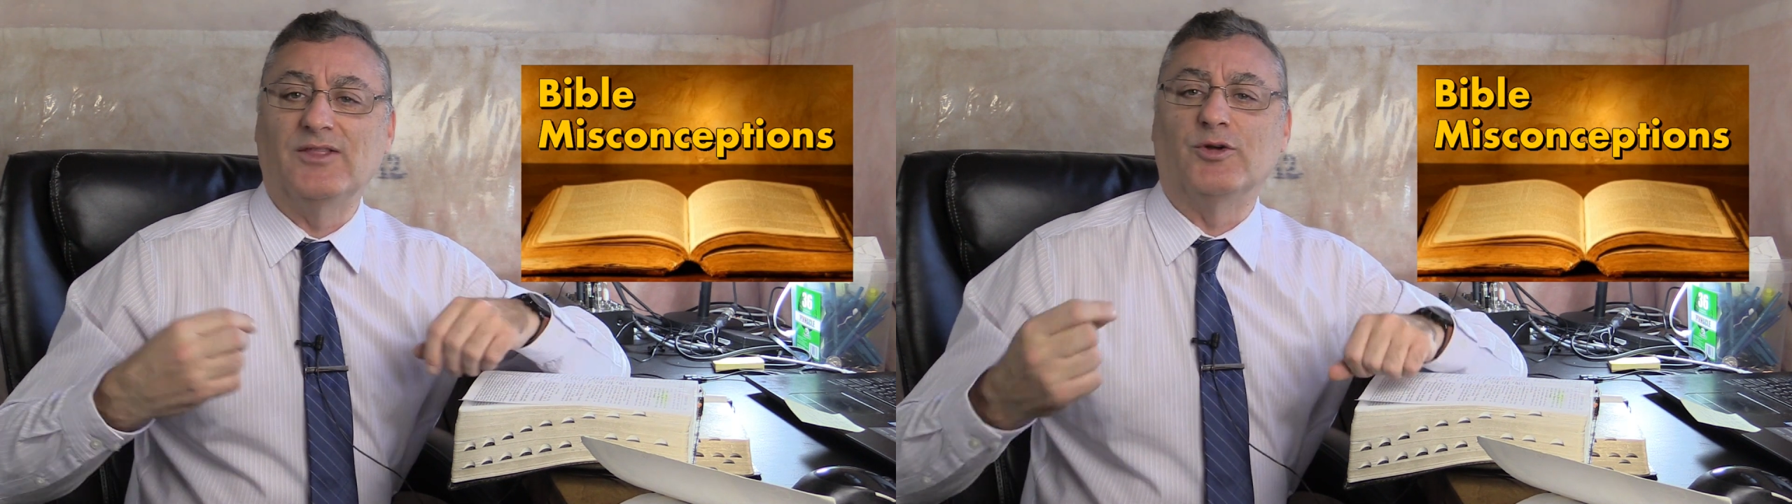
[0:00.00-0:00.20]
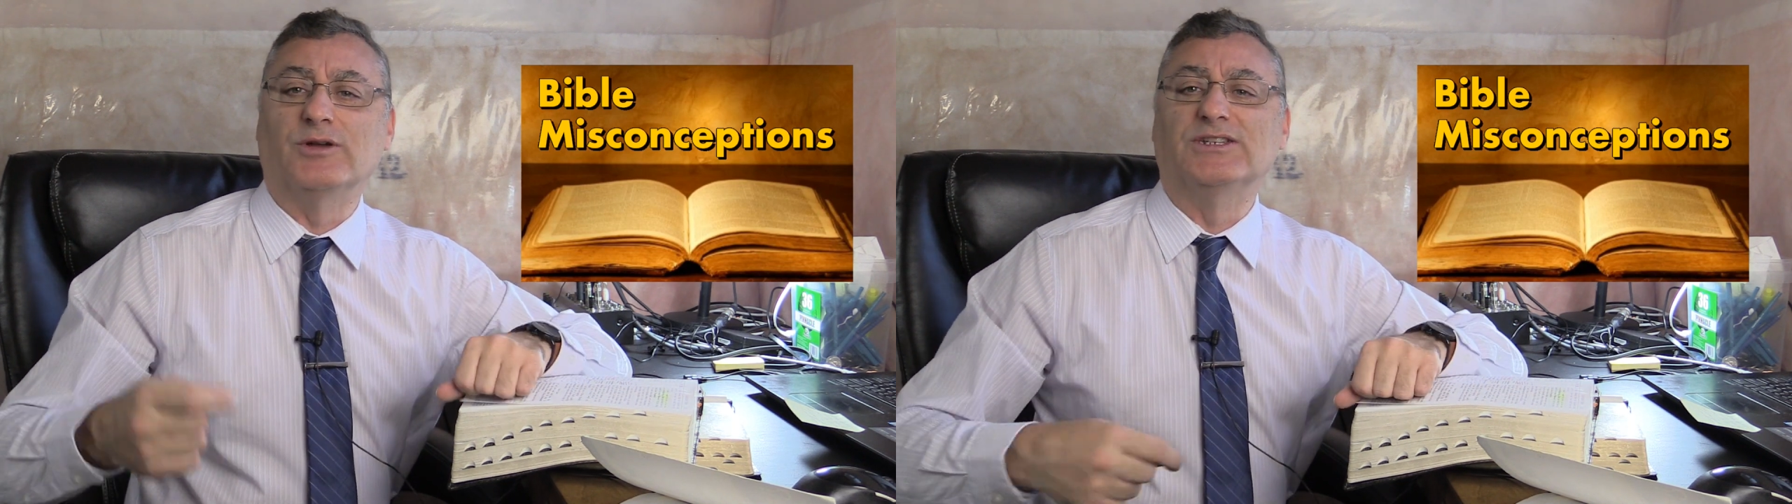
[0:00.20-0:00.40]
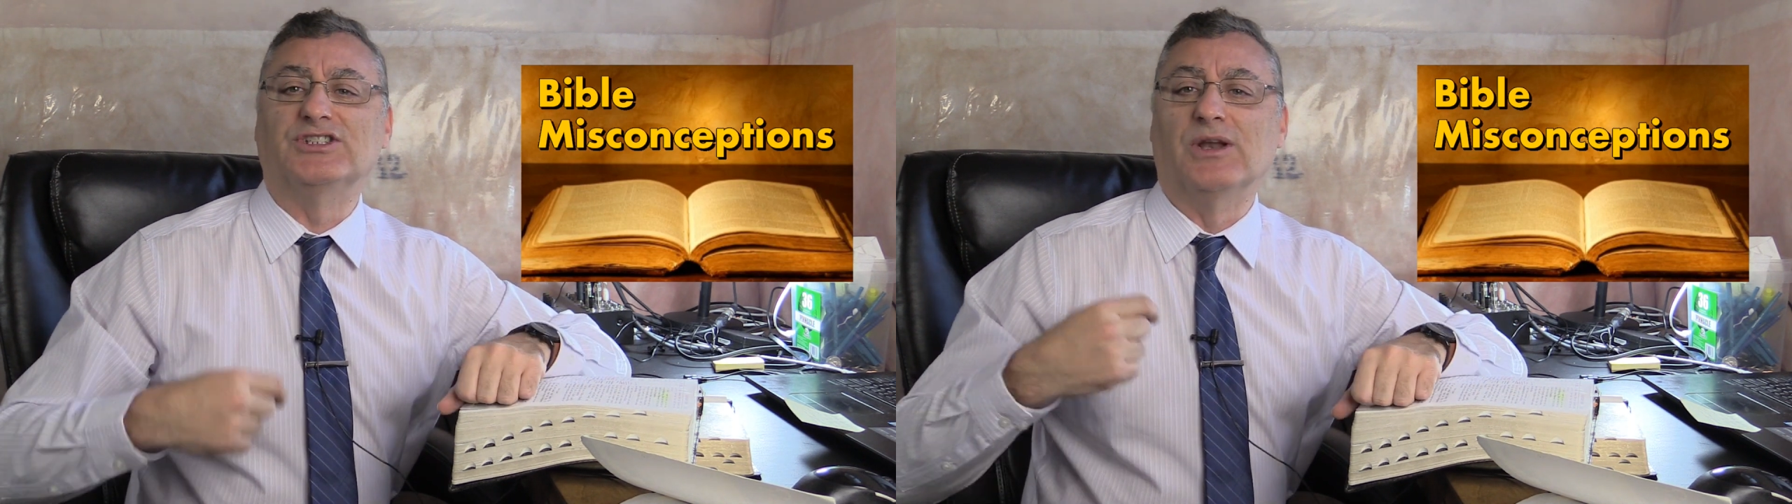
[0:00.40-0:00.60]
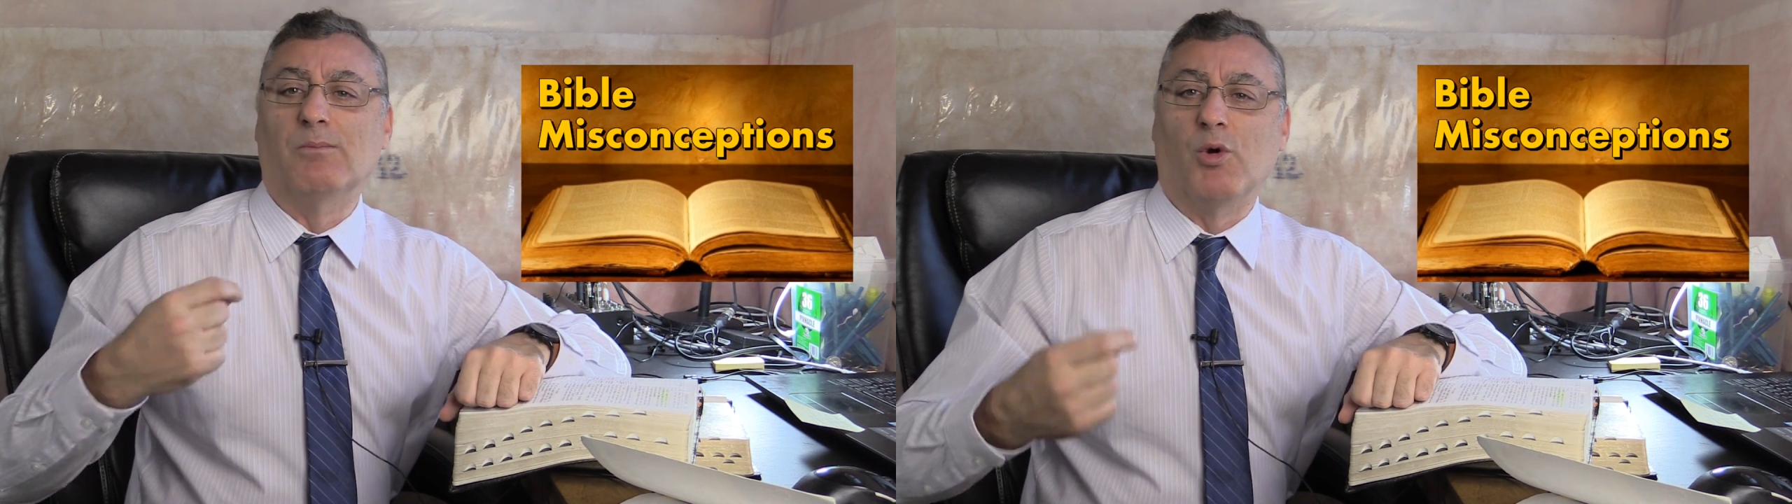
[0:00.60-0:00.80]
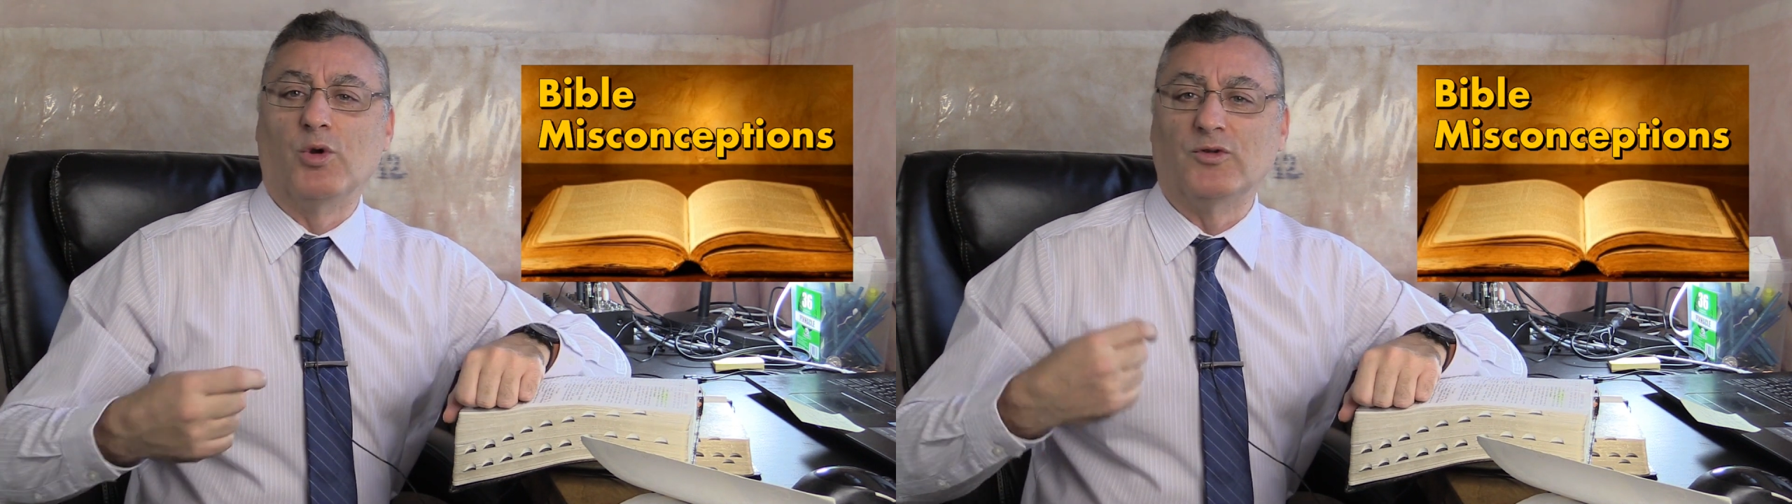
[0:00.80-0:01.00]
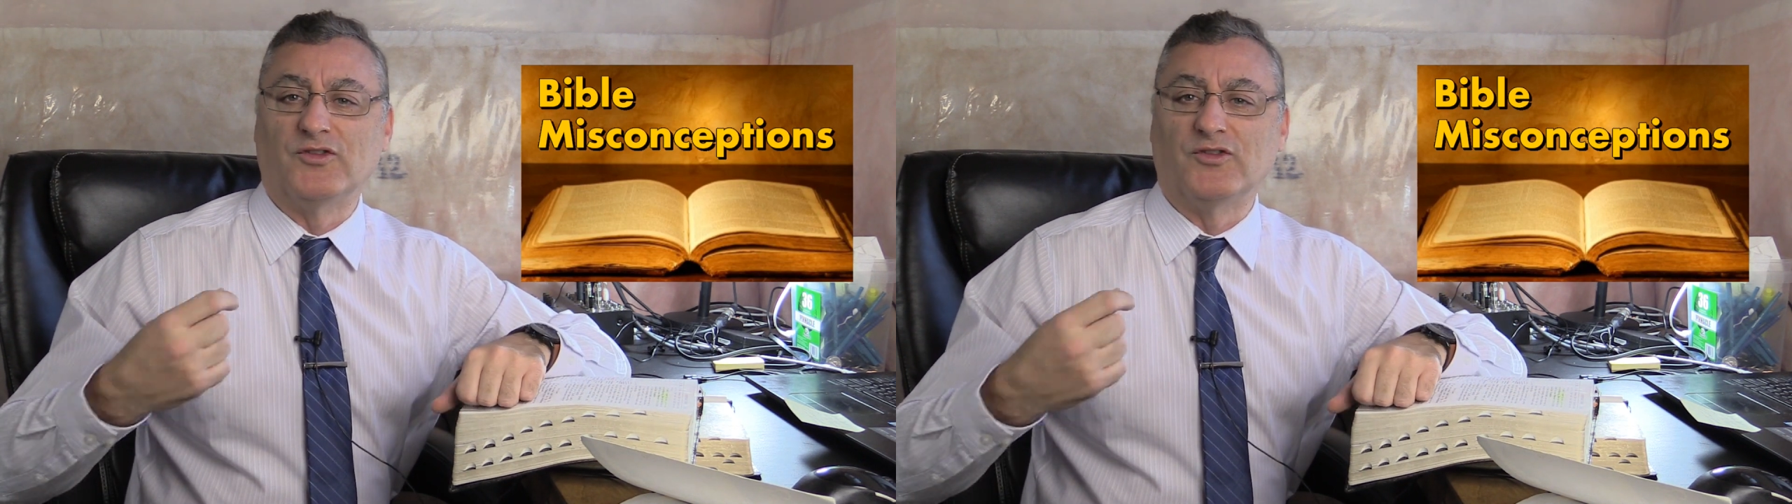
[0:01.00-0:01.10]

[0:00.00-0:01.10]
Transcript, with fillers: there is an immortal